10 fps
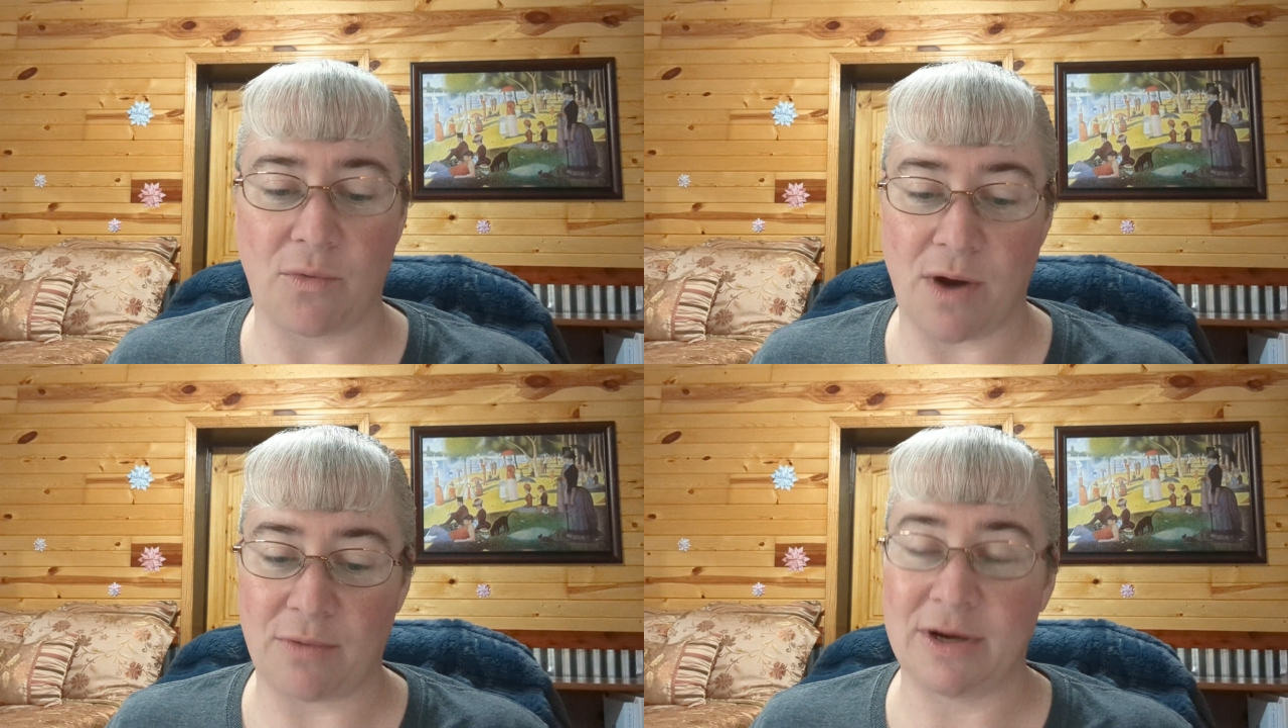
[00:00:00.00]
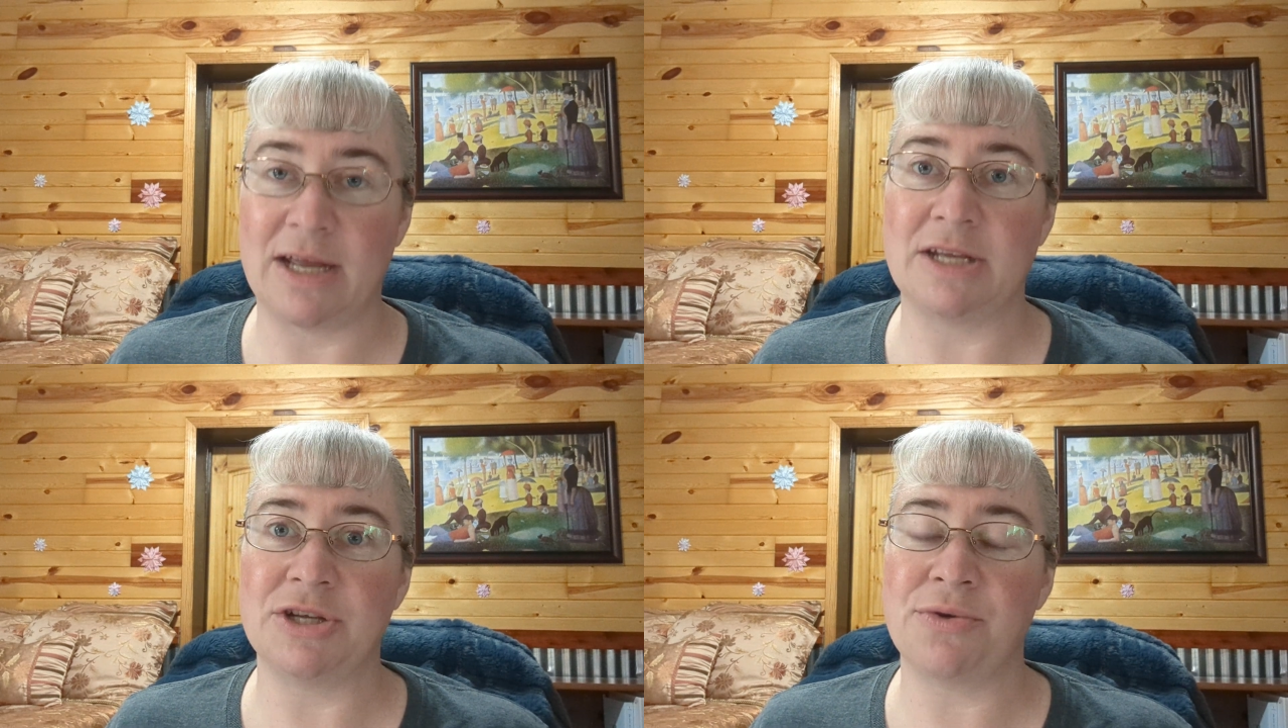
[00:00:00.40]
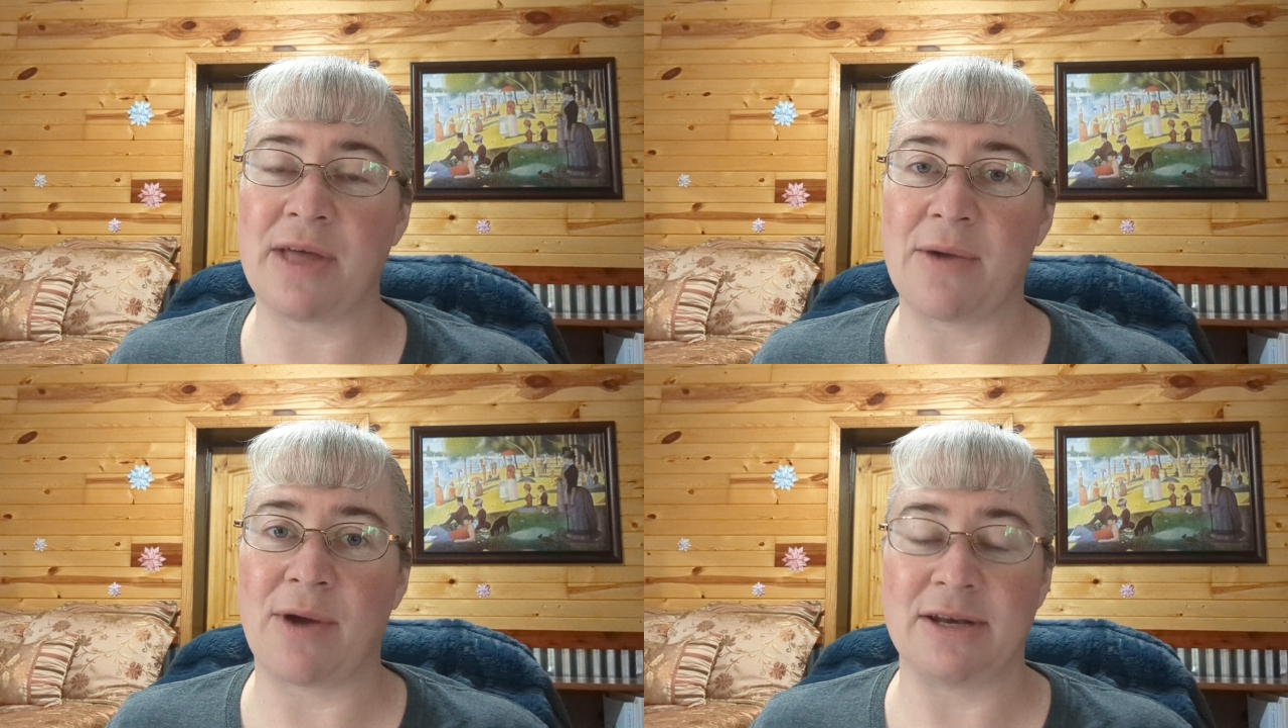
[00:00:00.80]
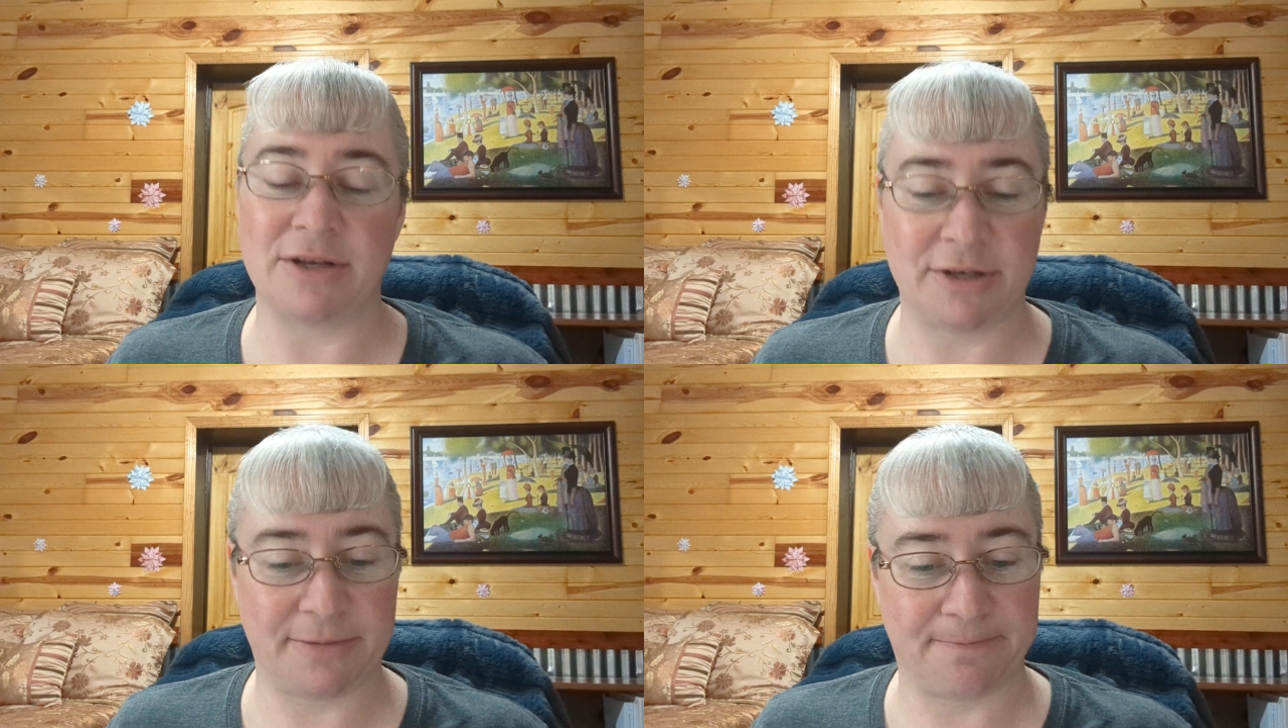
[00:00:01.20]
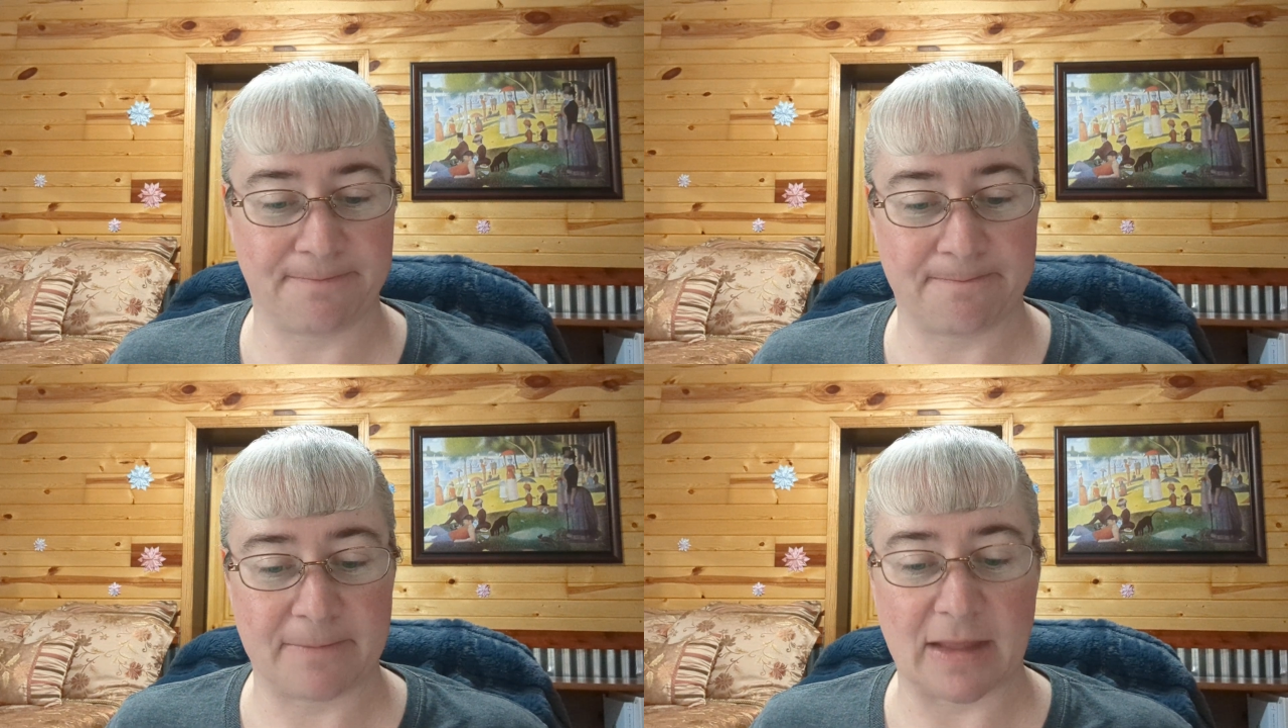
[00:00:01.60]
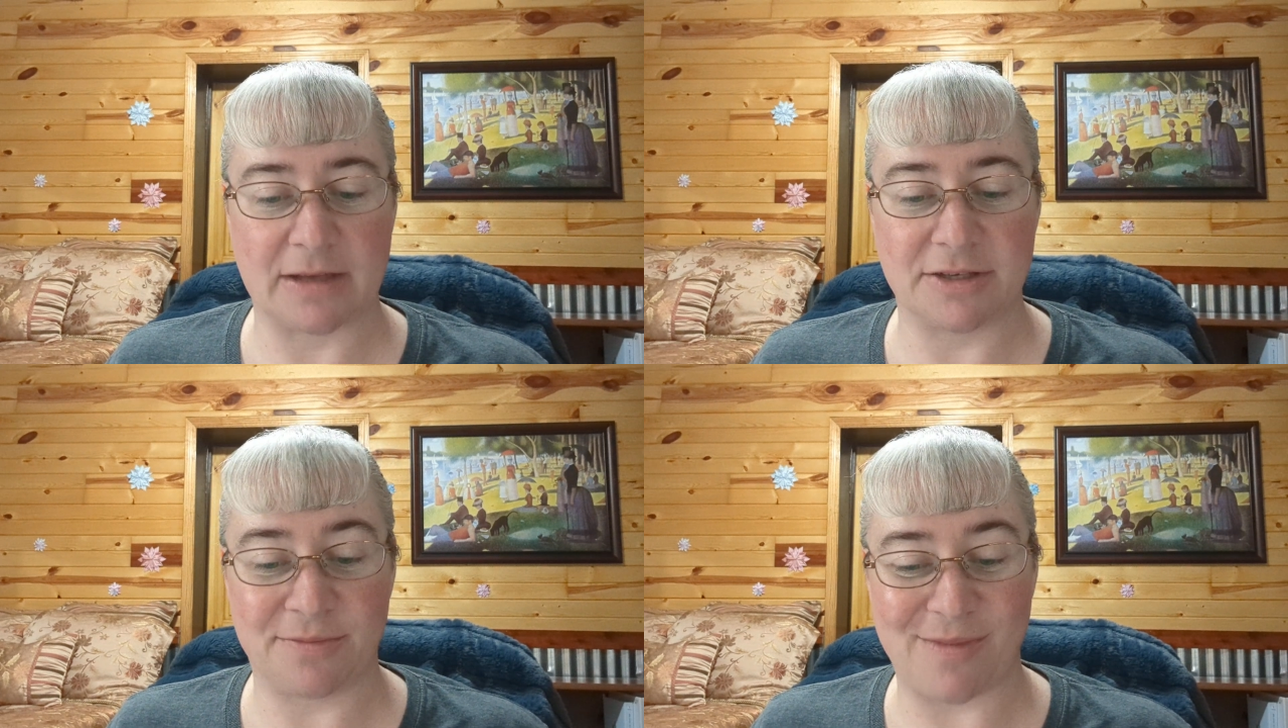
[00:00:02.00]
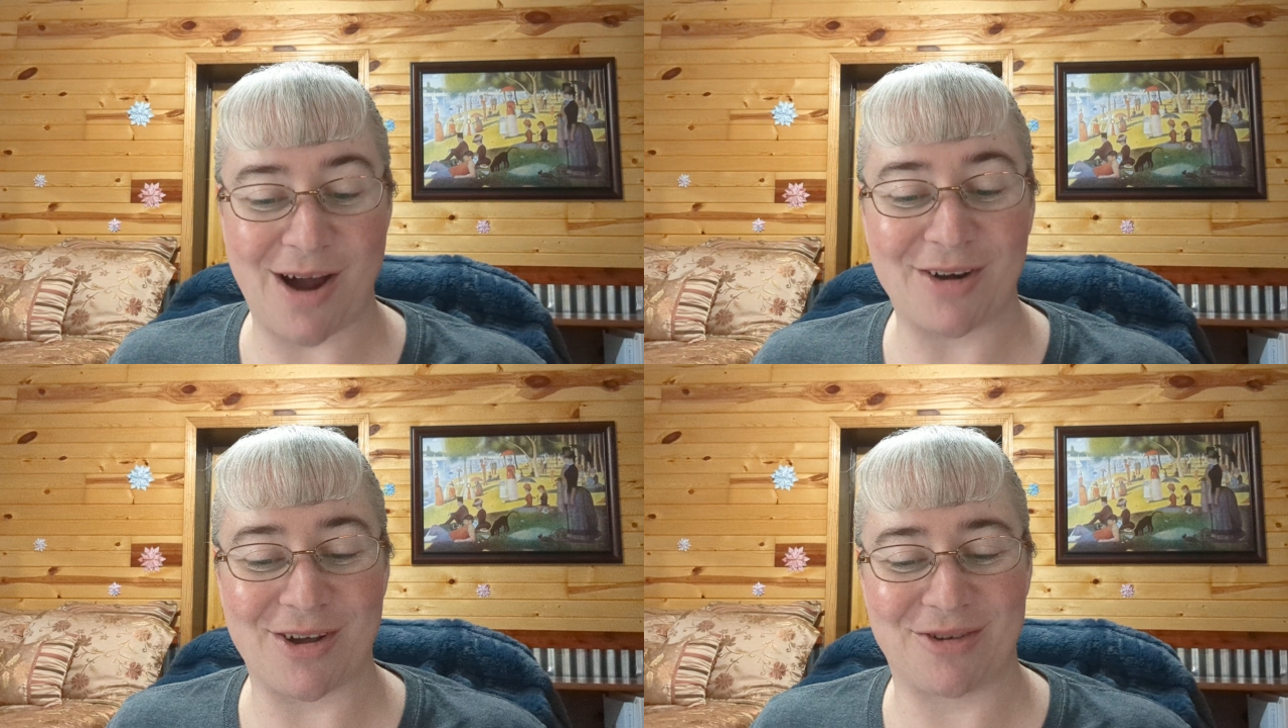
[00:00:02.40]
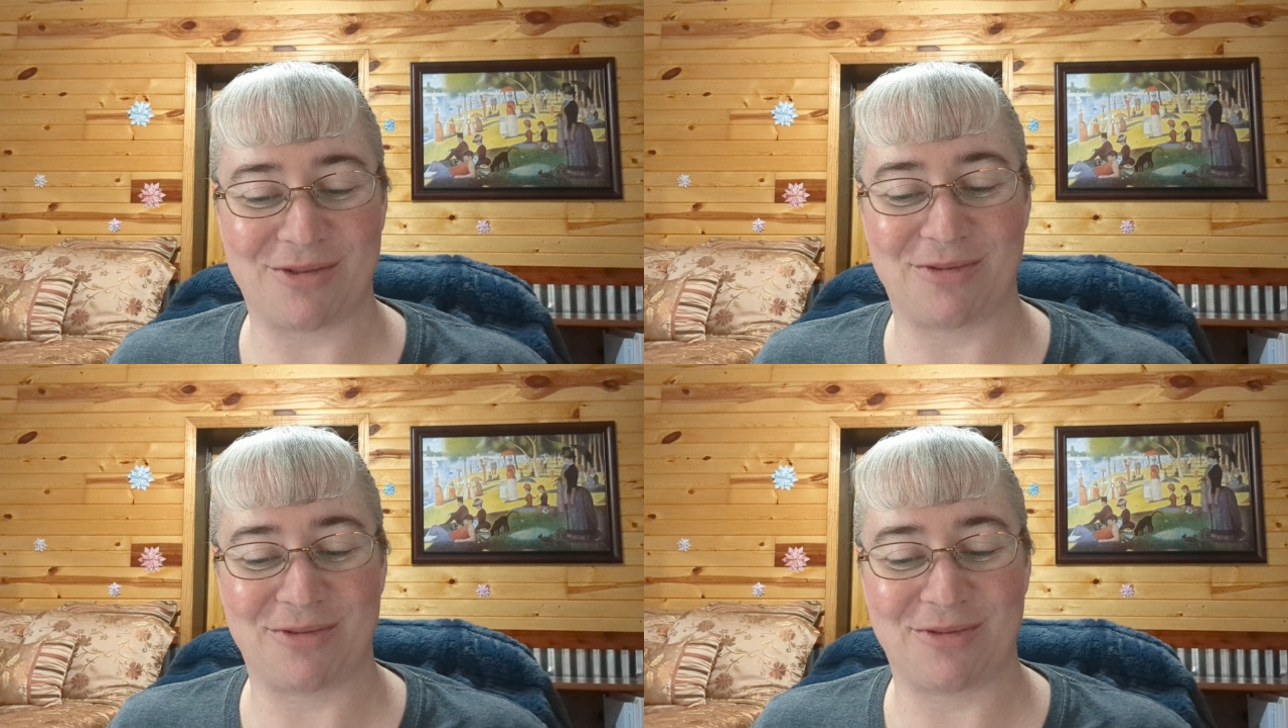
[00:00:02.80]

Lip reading: What would he do, they wondered? Tomorrow,